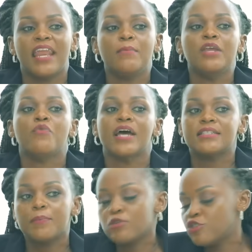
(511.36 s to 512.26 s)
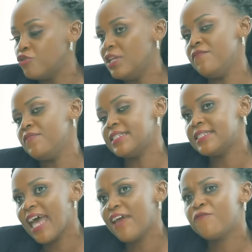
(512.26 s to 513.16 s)
and I mean, we are supposed to live
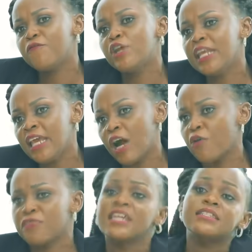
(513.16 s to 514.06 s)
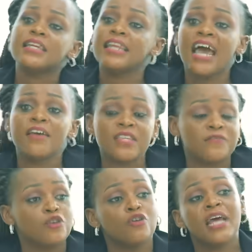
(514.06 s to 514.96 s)
this life fully, authentic lives.
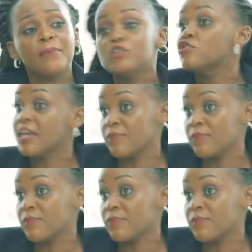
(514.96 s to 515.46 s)
If you're not happy, do